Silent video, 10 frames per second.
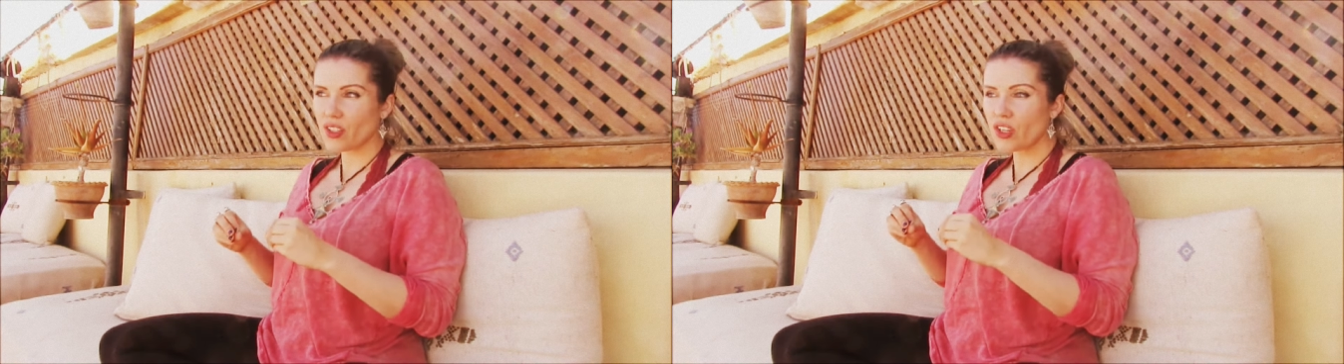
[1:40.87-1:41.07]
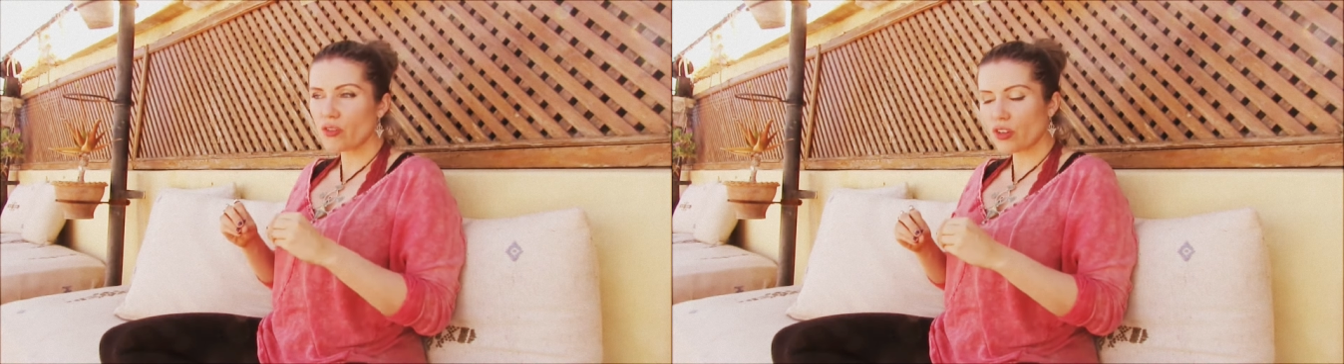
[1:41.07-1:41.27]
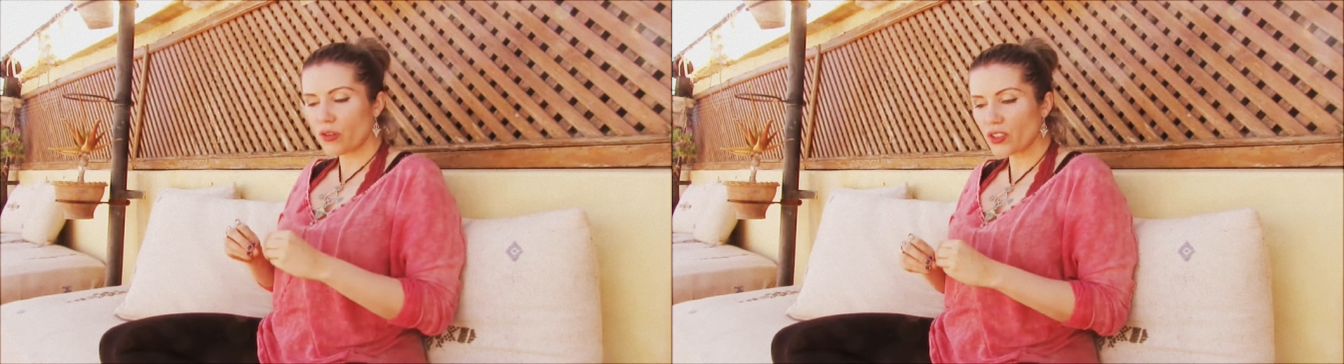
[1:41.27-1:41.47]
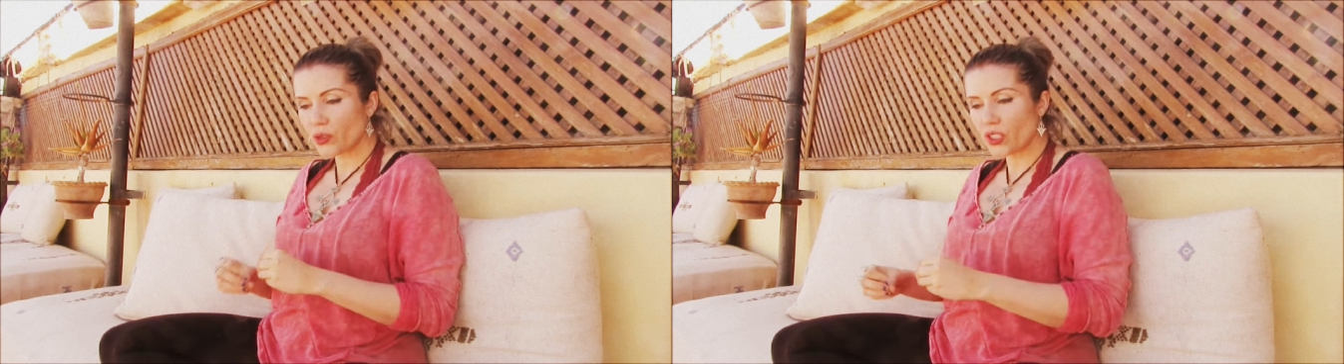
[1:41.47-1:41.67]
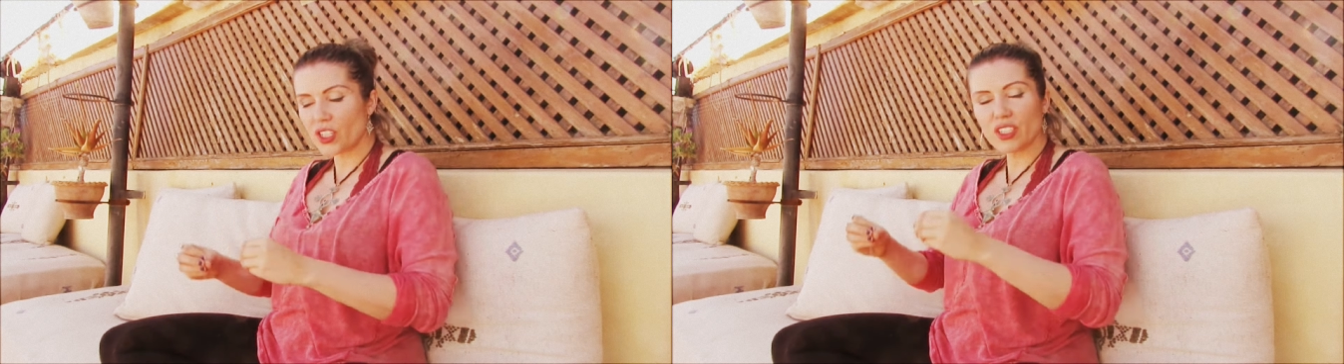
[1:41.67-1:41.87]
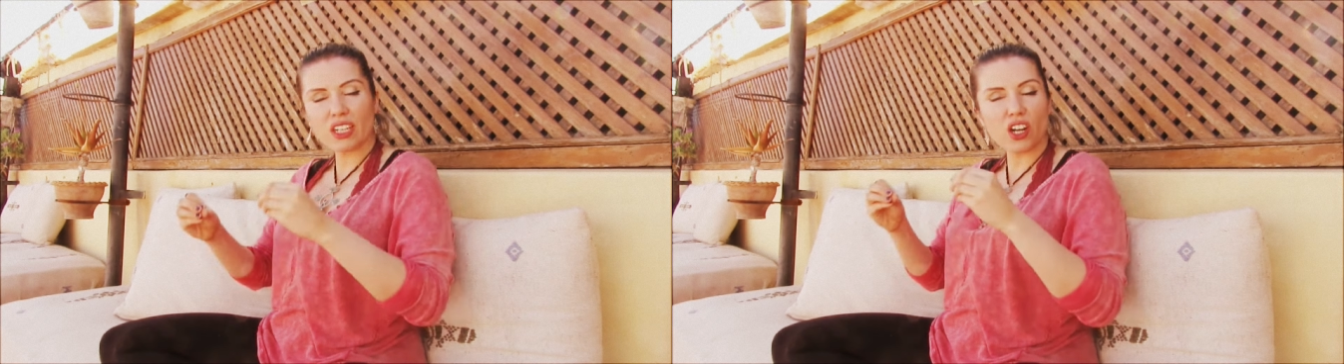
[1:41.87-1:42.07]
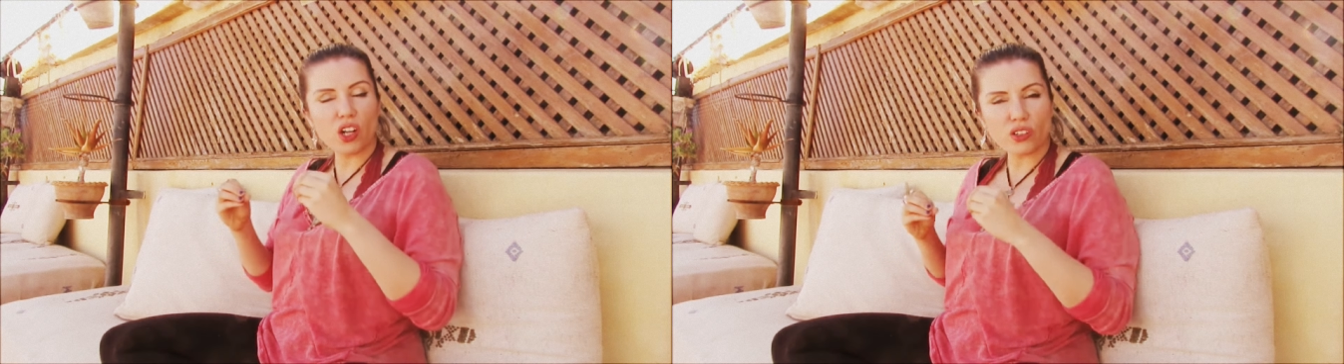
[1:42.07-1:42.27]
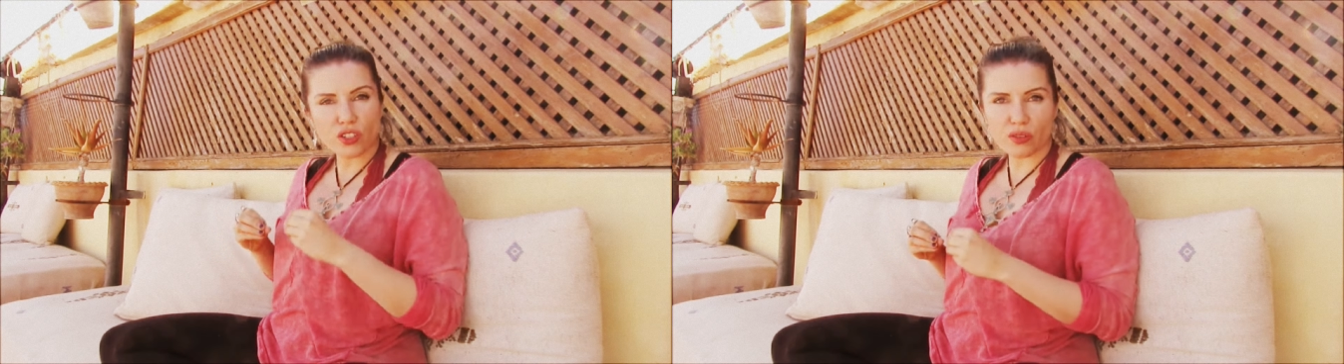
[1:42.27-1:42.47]
and you're going to learn the
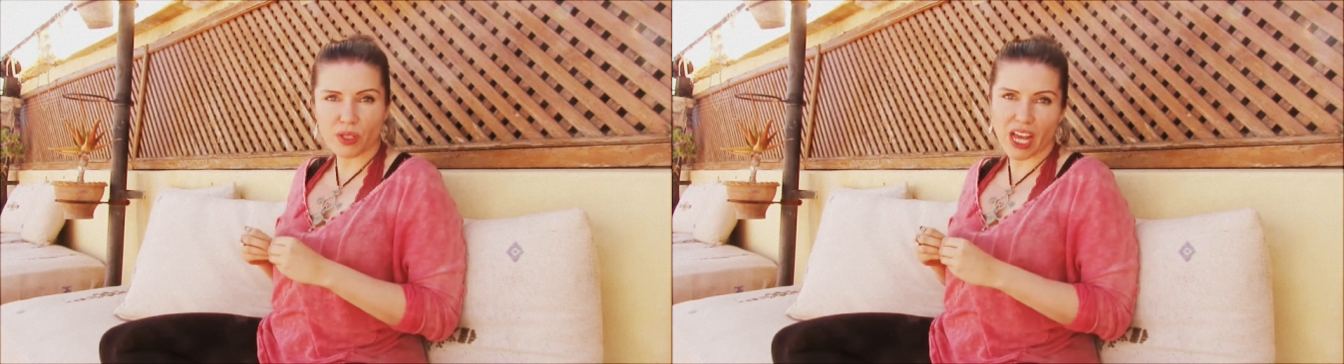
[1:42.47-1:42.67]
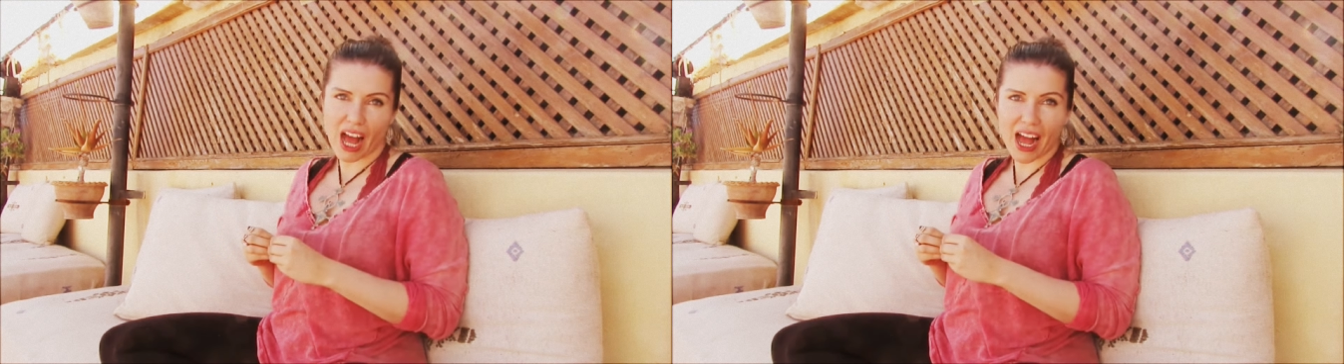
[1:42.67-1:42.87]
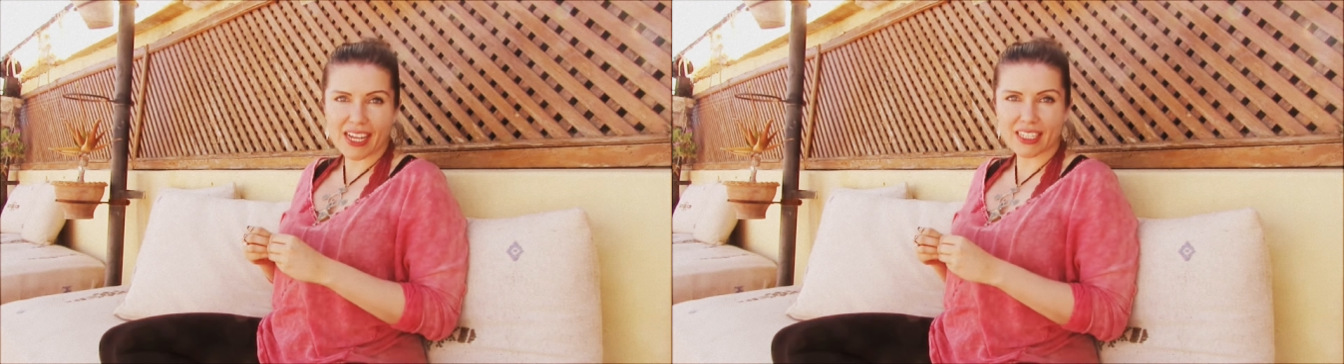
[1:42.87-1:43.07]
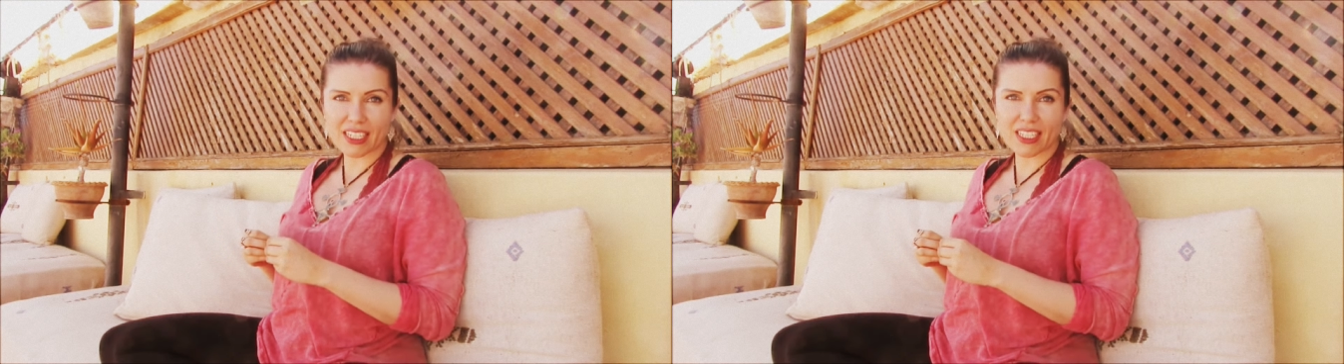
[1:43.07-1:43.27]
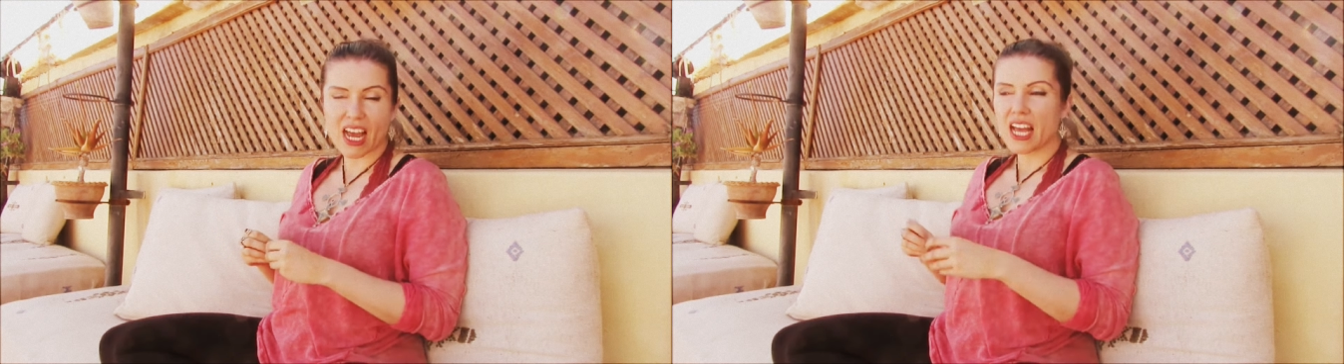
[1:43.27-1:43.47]
culture behind it,